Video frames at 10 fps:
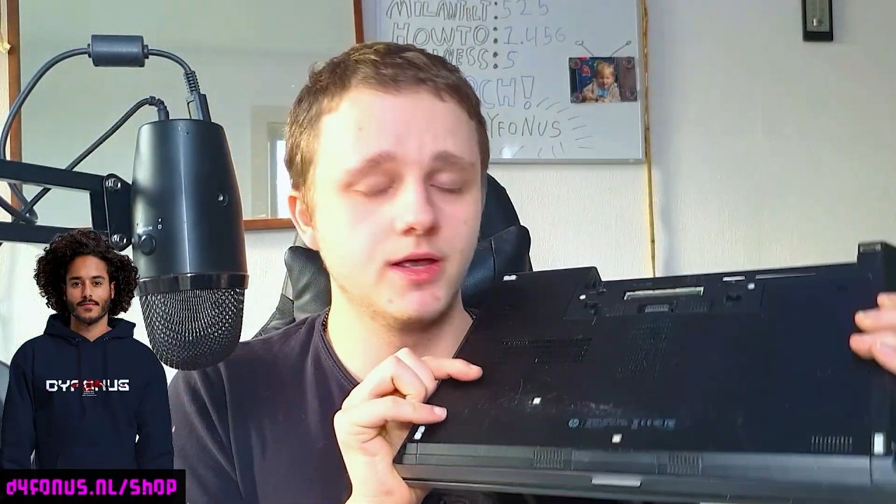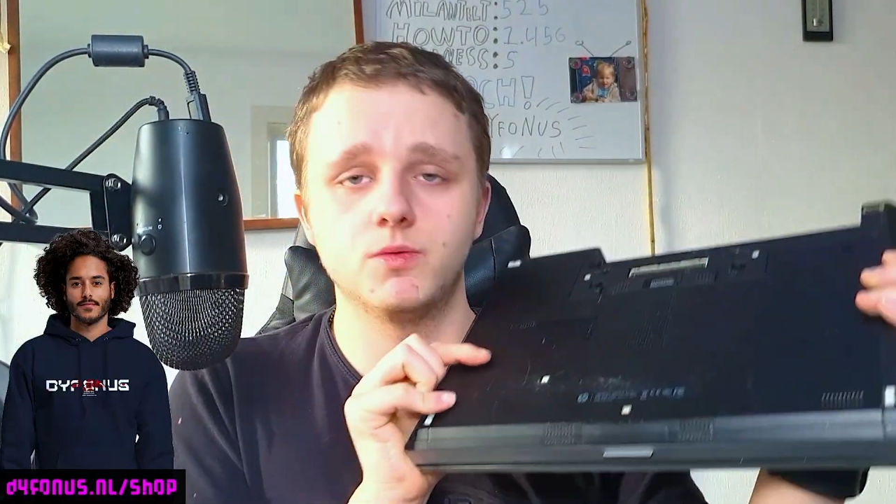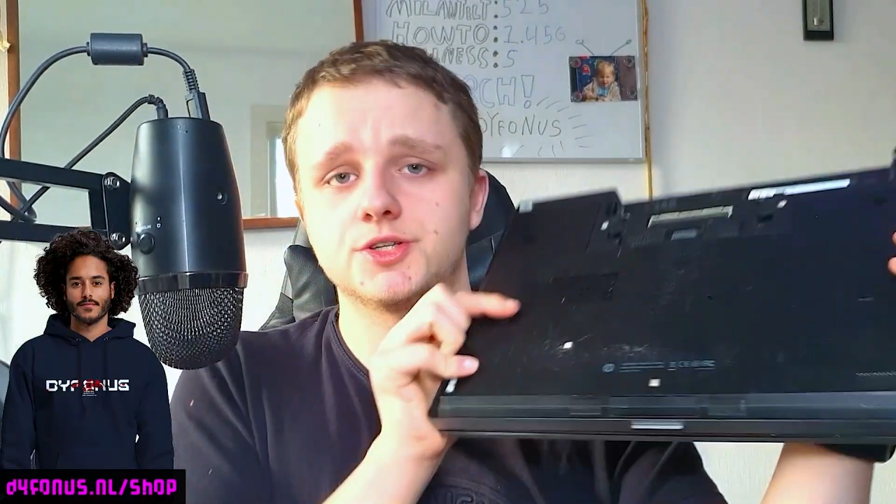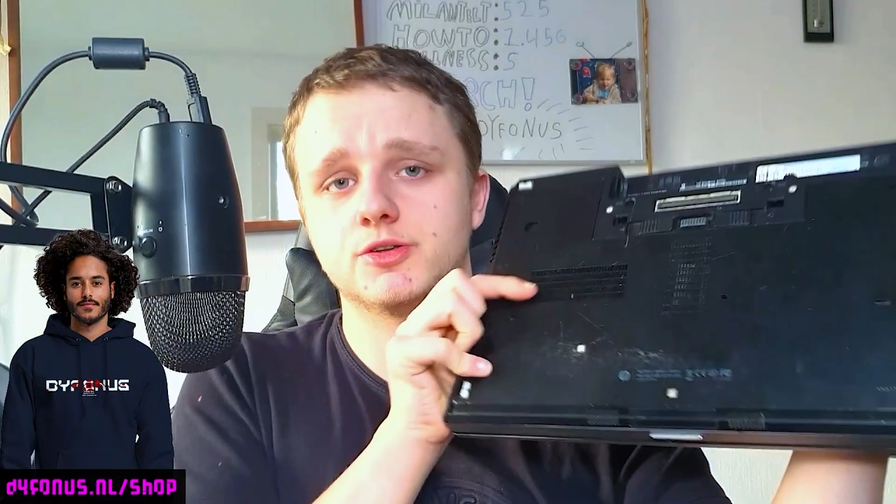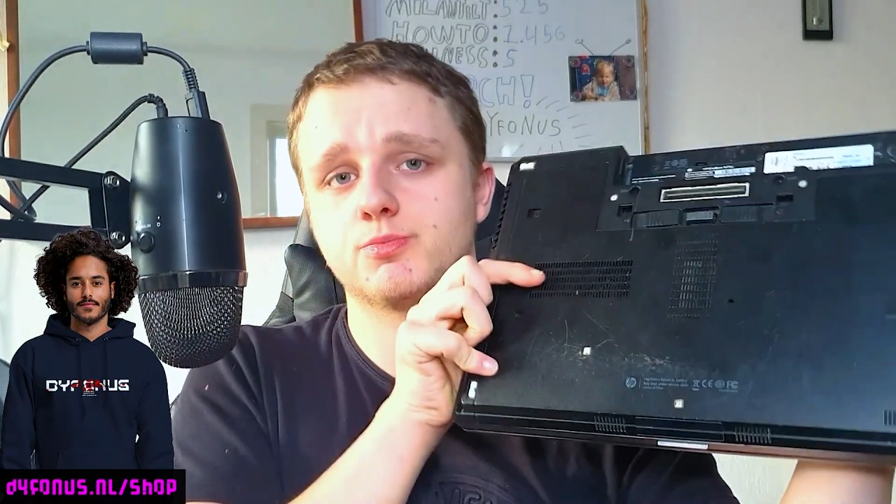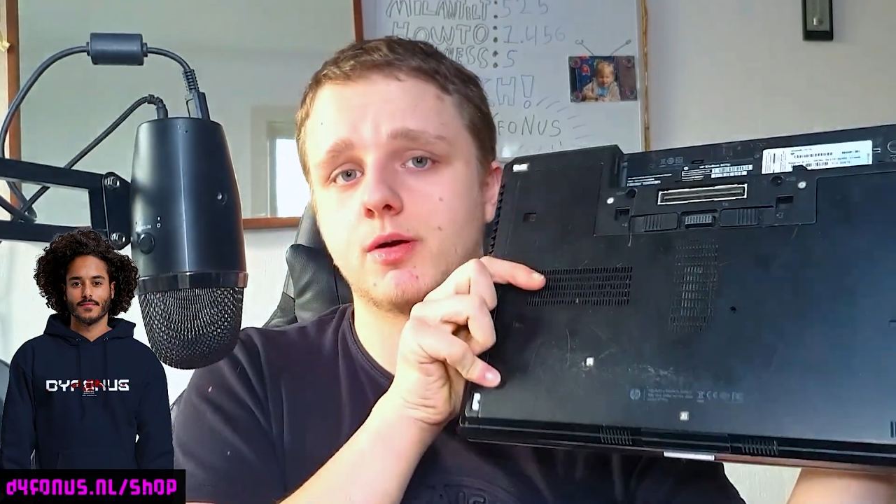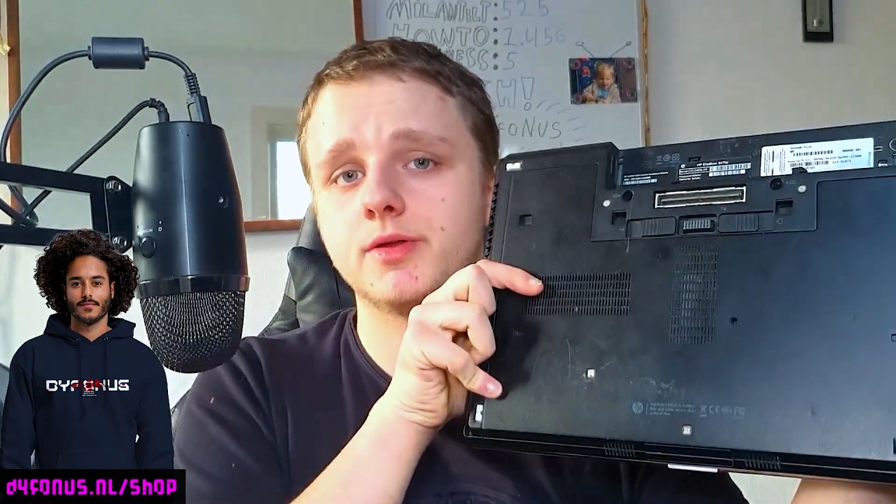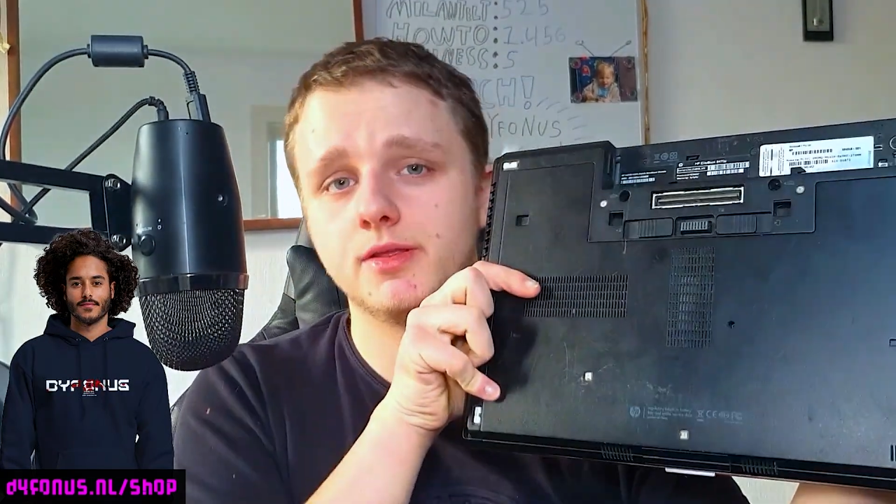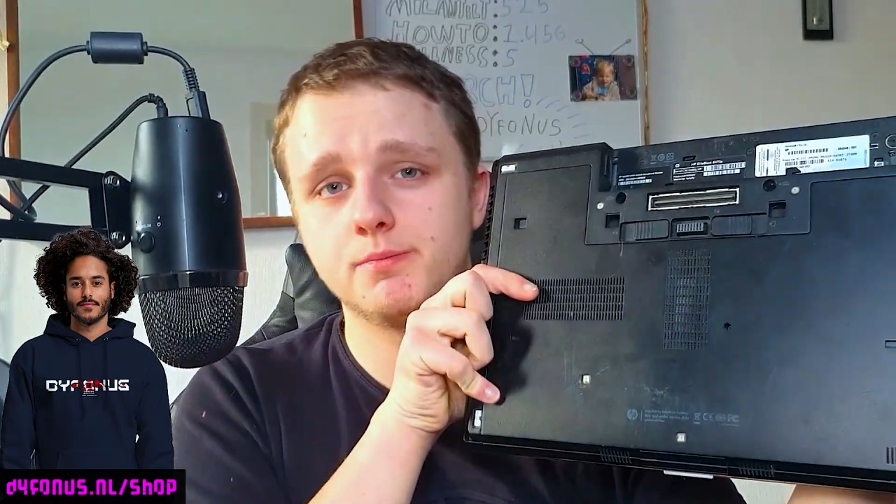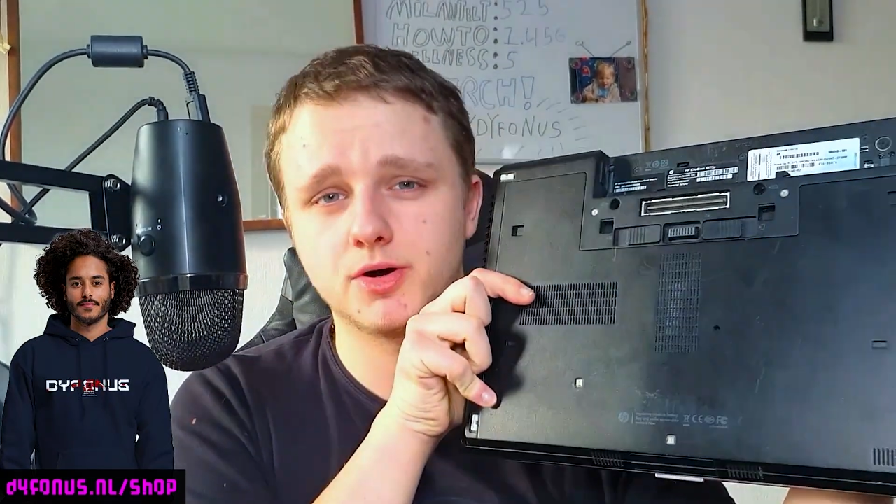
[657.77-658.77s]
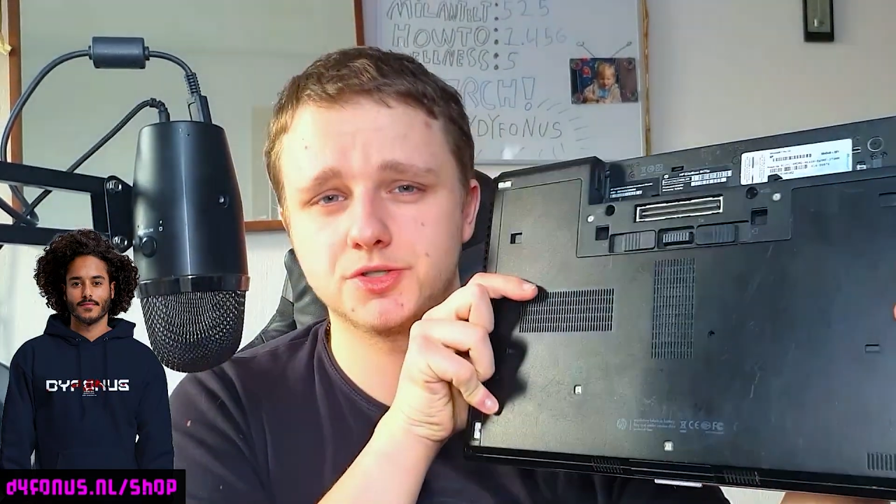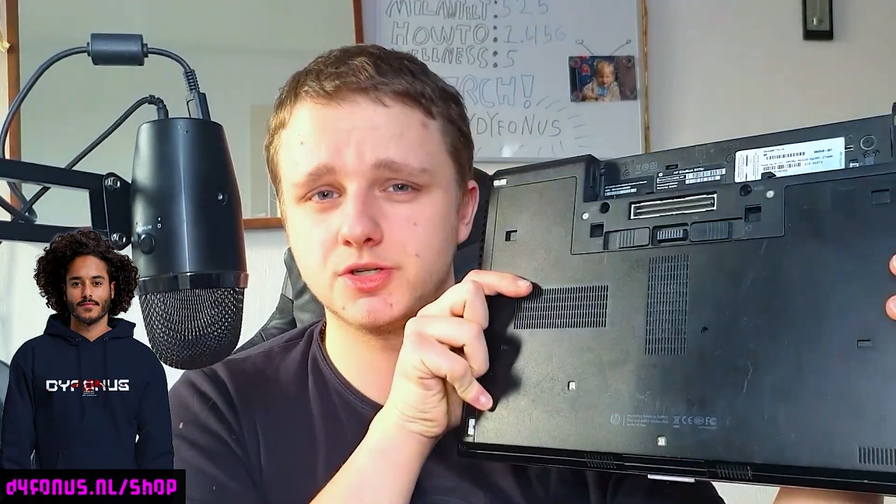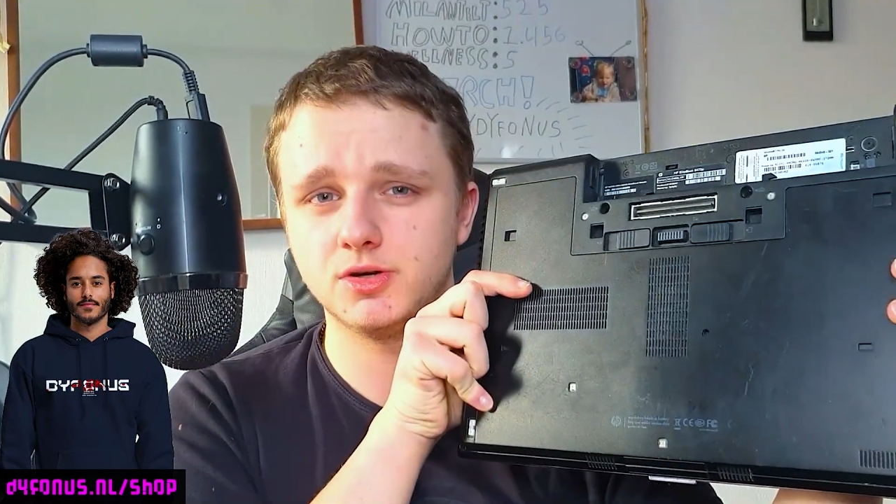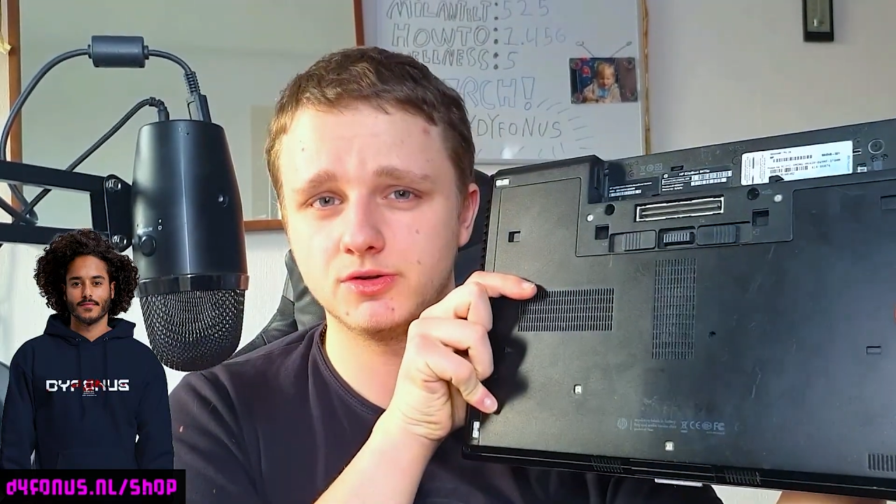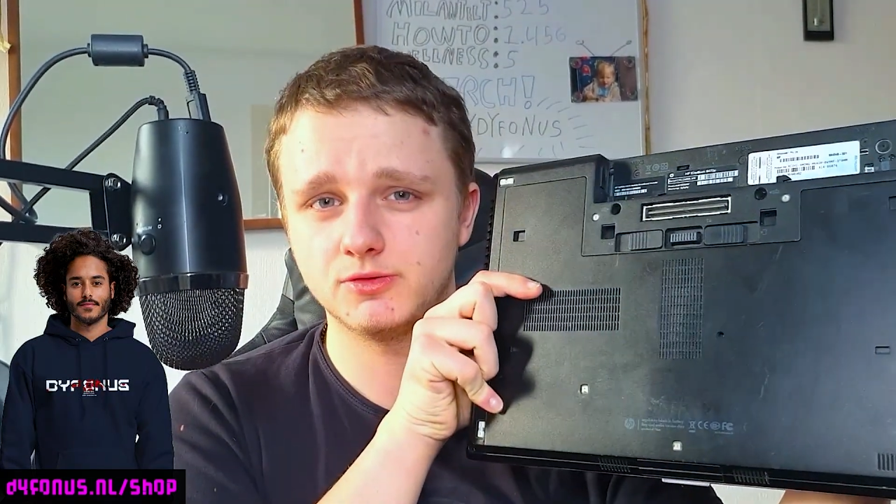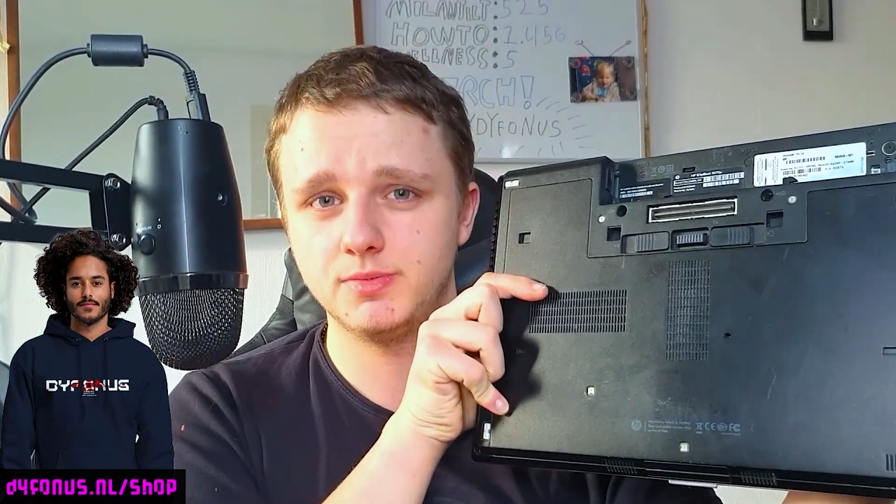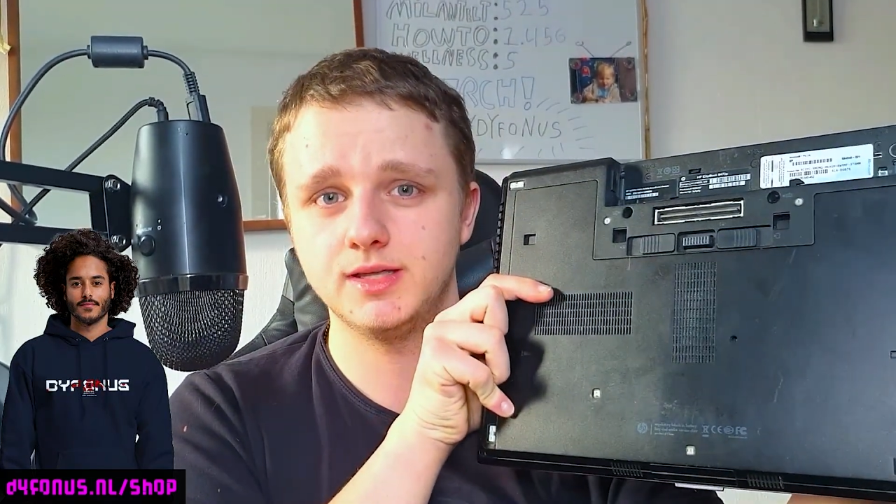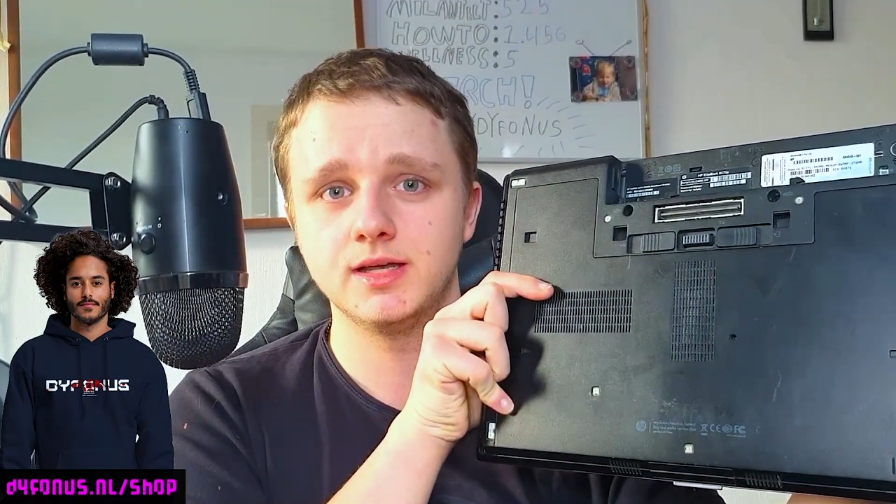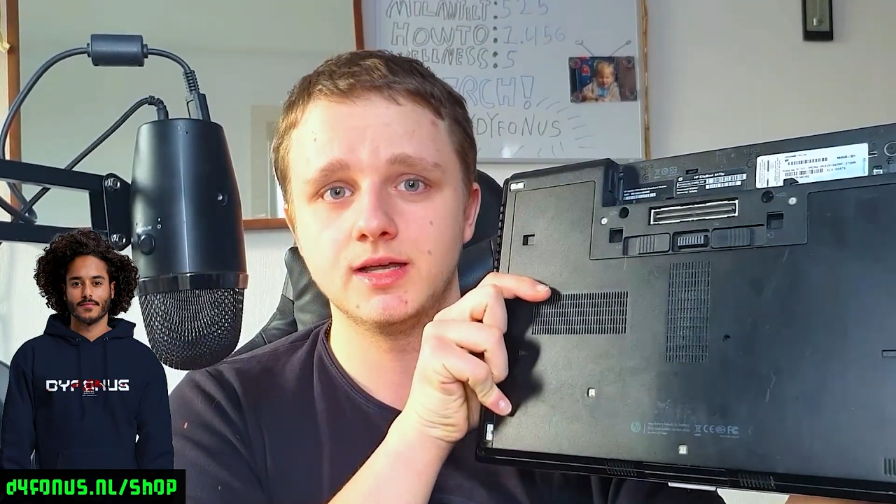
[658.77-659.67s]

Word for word: which is probably the part you're going to be